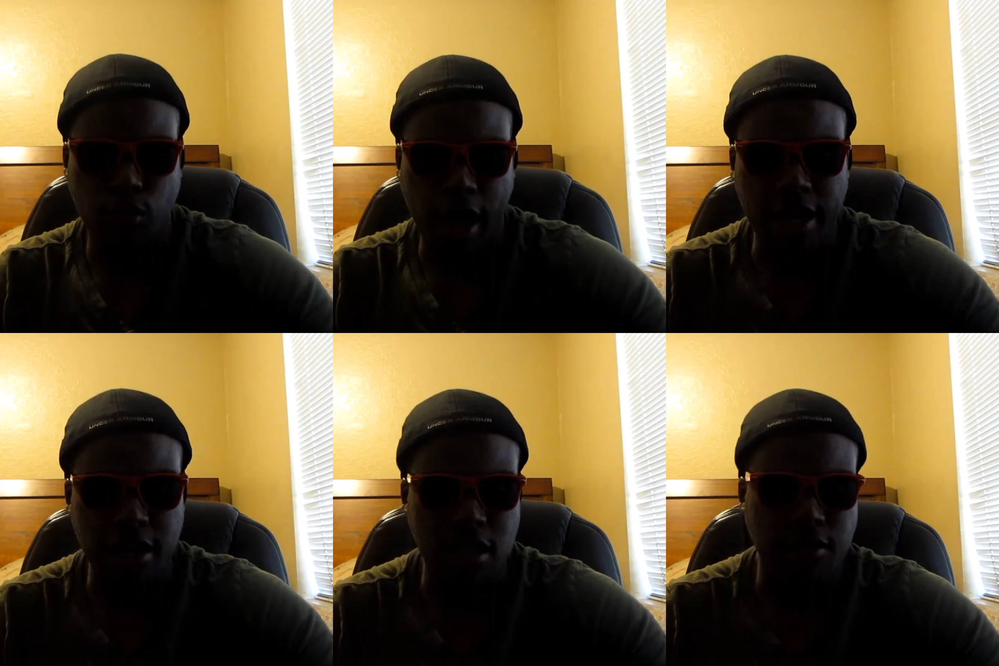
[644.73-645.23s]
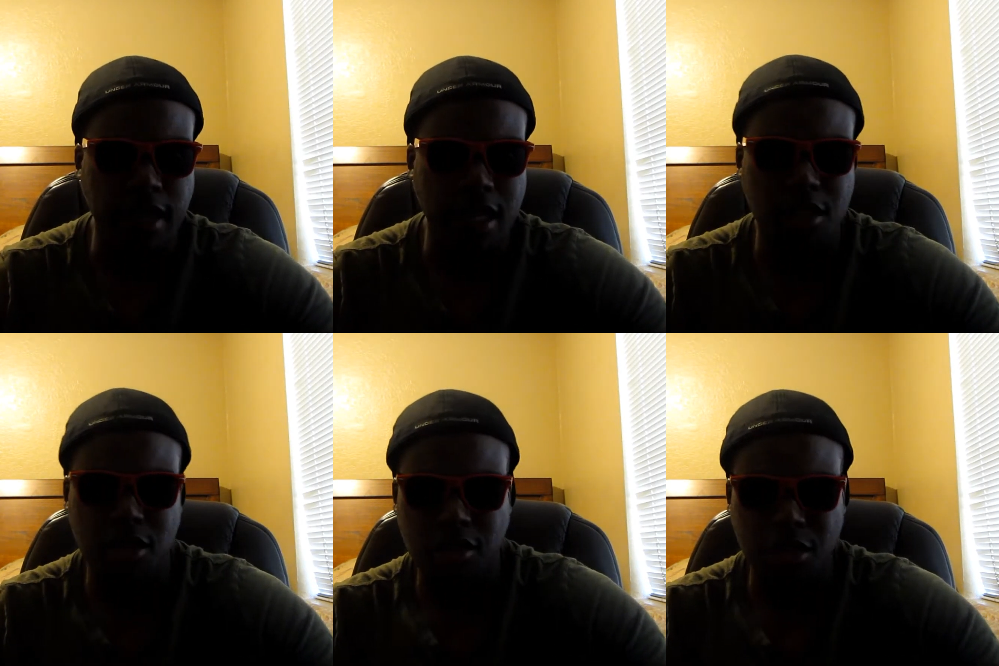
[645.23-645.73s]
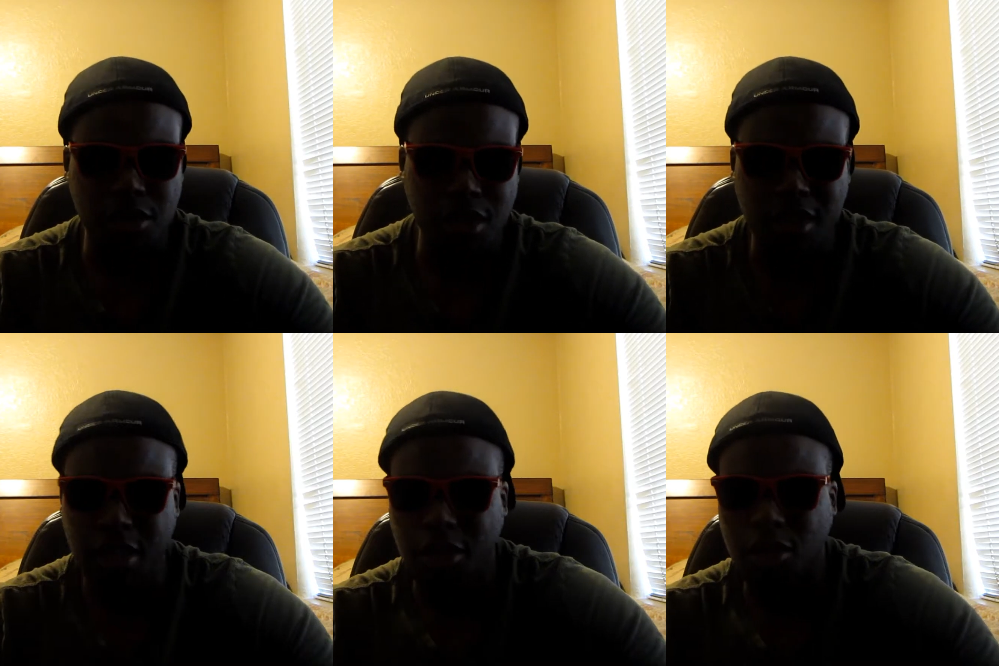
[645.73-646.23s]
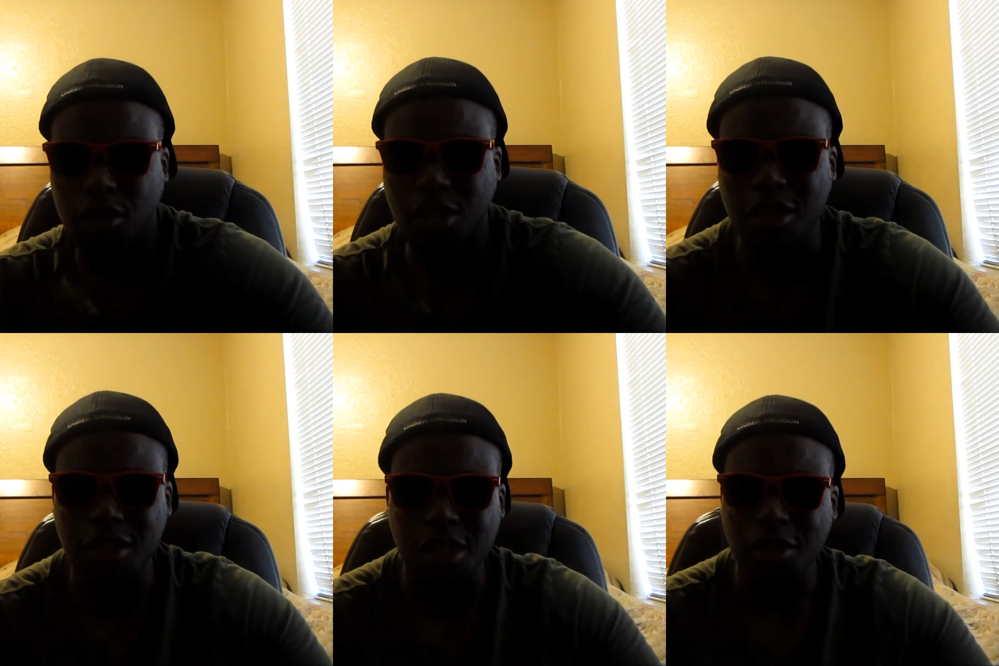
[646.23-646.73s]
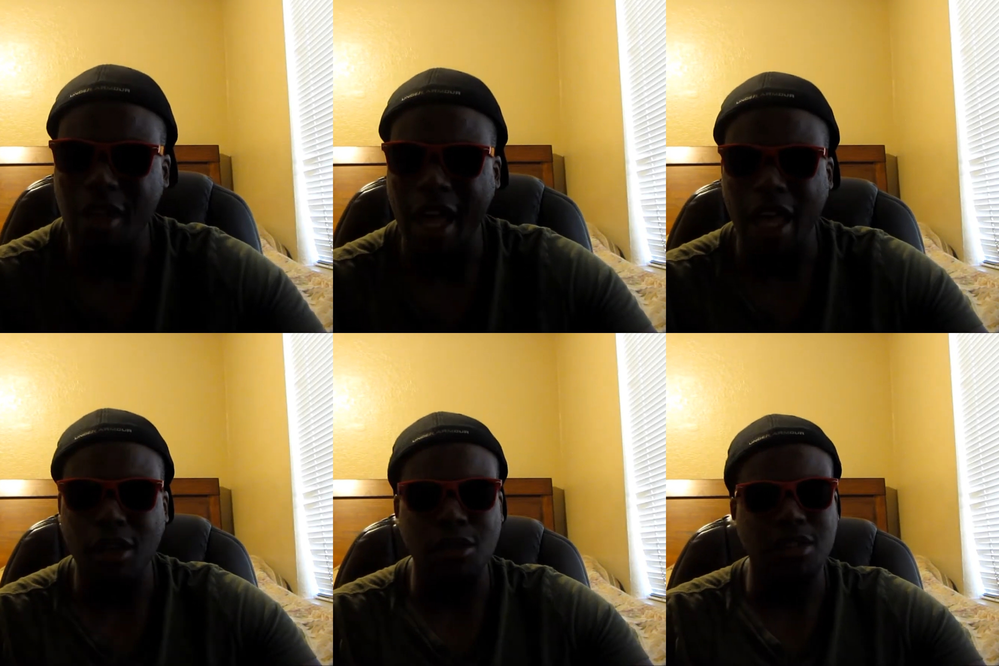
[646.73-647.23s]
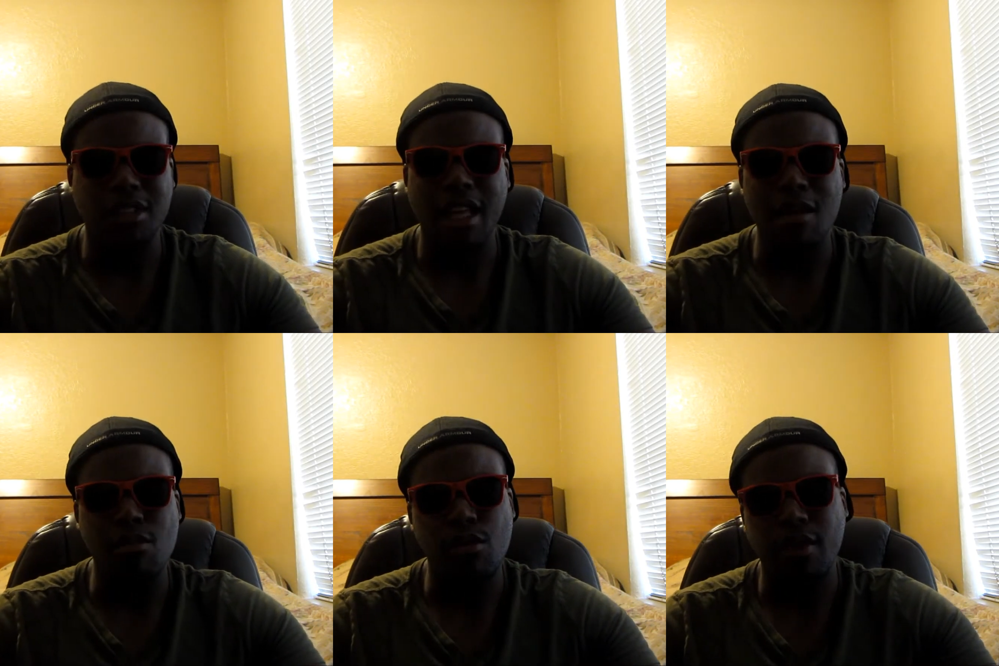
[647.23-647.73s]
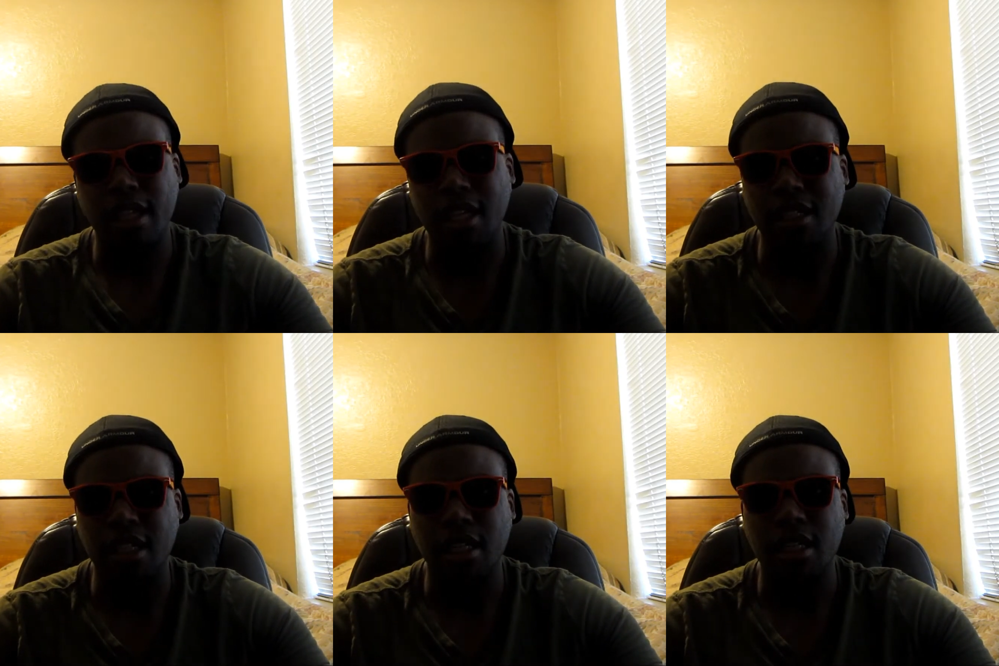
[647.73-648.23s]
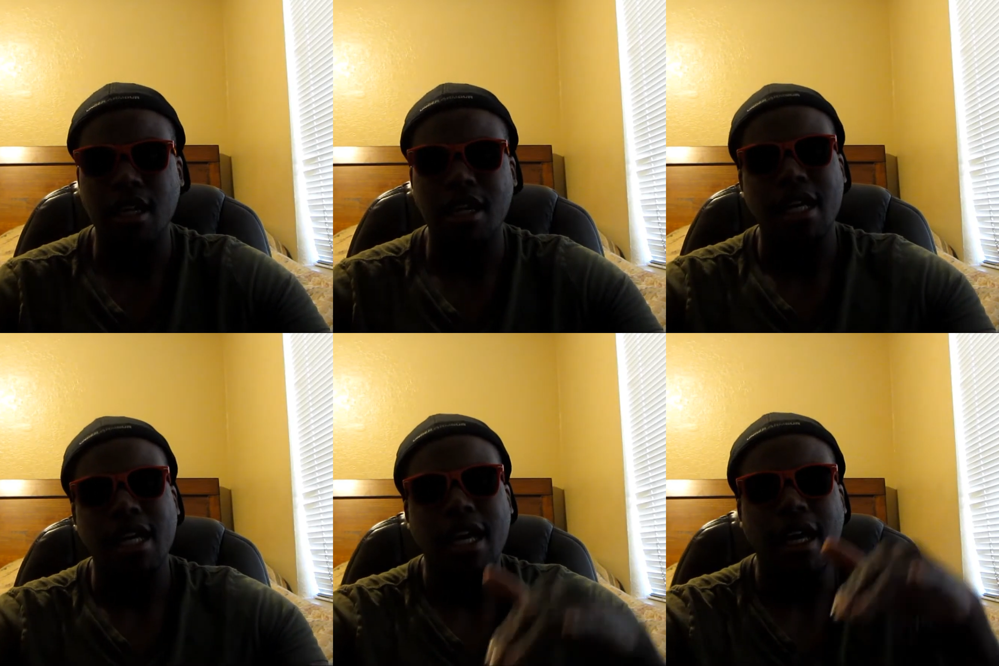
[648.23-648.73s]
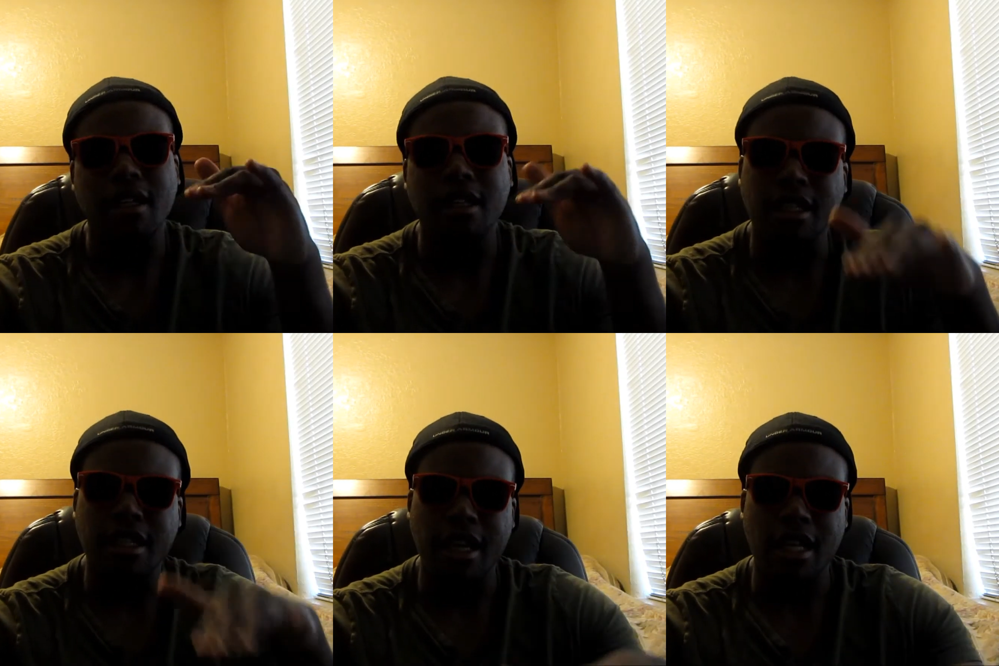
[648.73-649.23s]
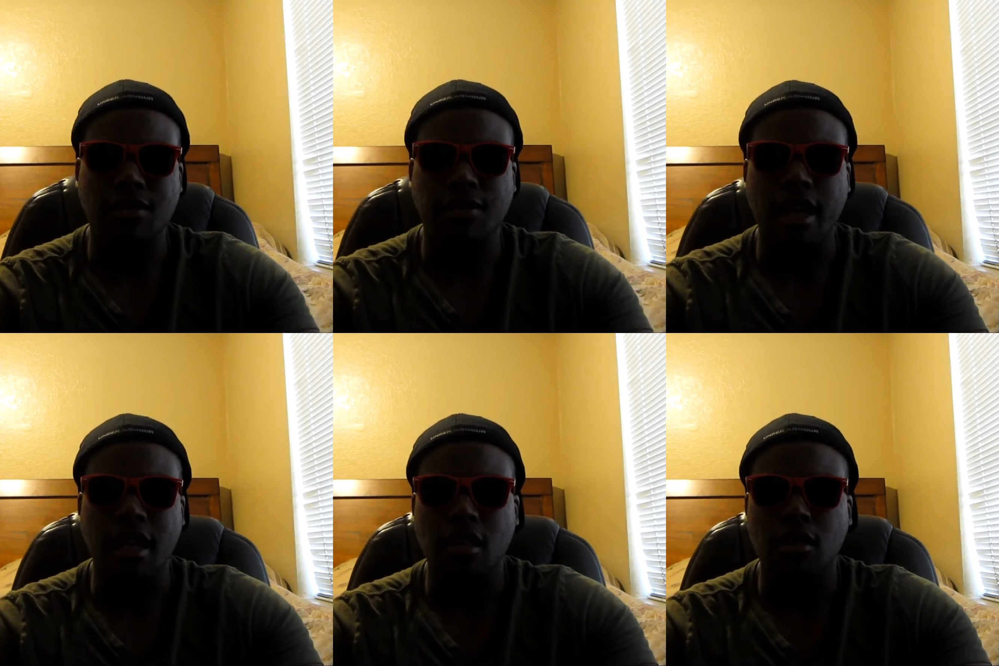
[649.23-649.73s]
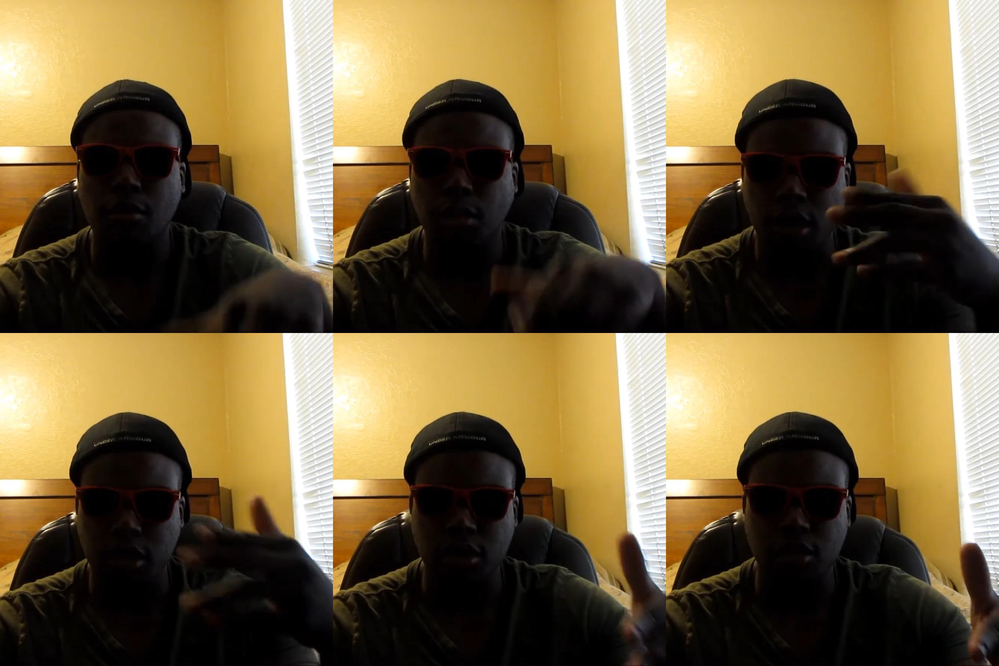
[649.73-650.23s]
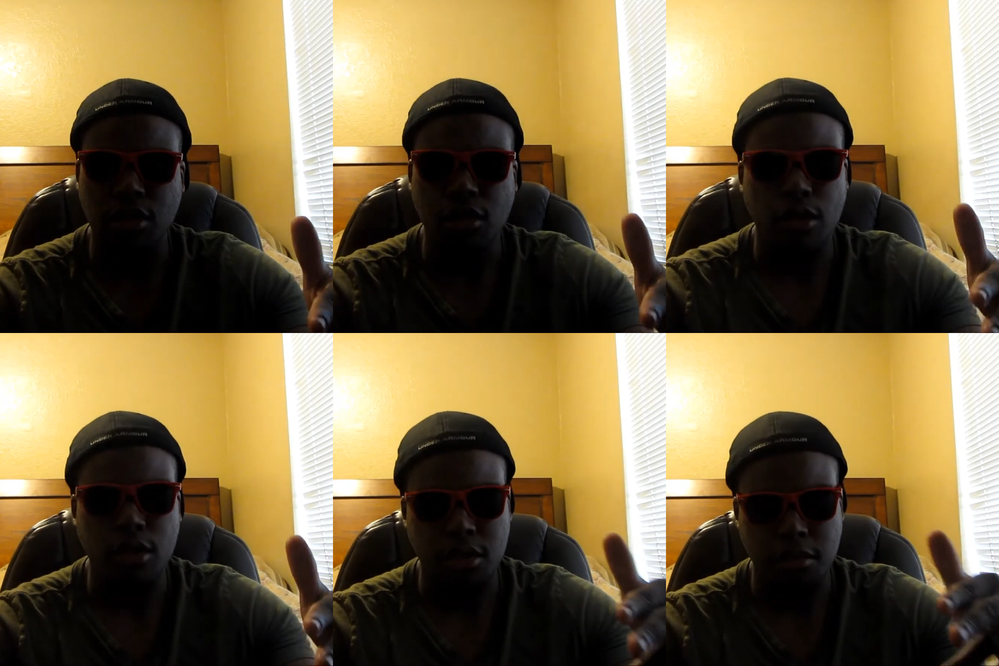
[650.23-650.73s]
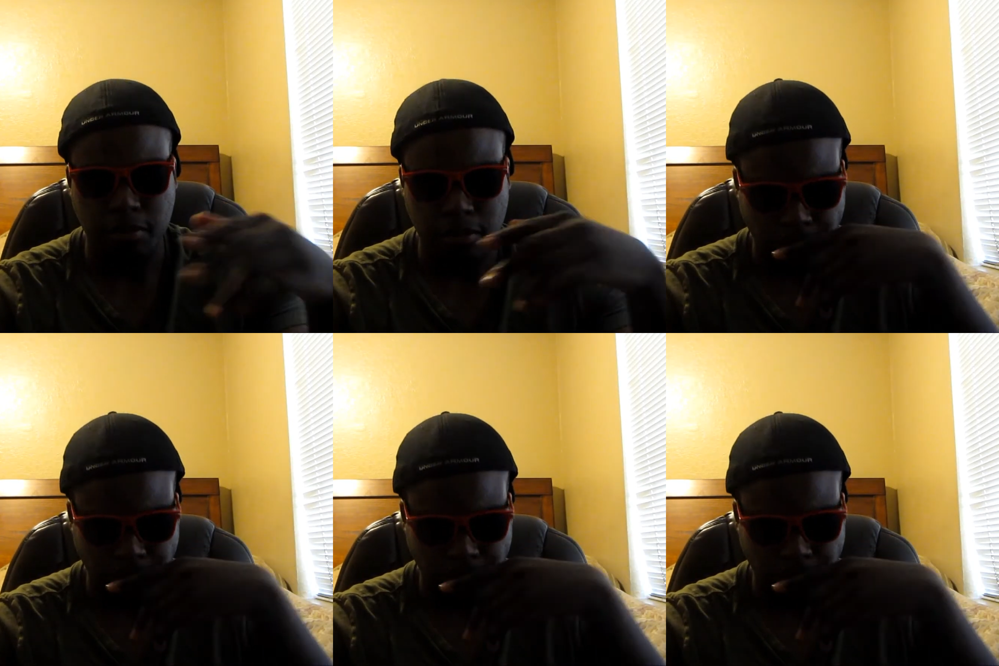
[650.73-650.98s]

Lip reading: right in his face, using little angles and head movement like he did in the Diaz fight, part two, of course.